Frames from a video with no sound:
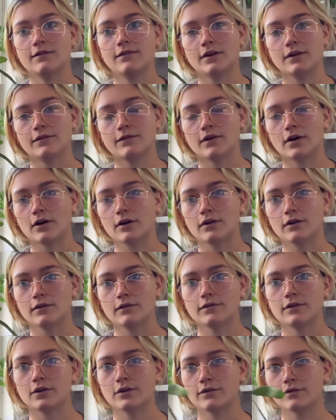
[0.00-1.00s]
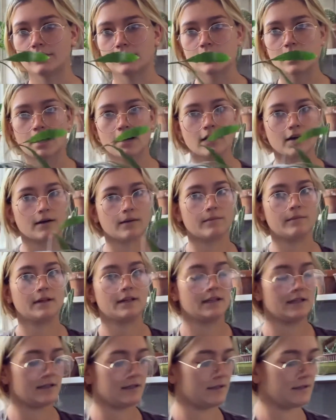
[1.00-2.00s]
evolved over time,
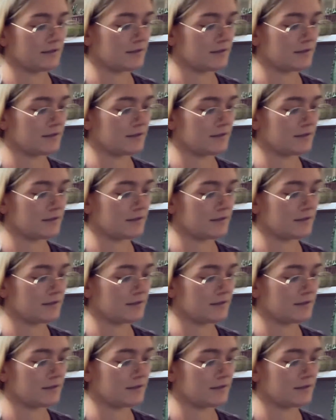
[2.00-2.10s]
is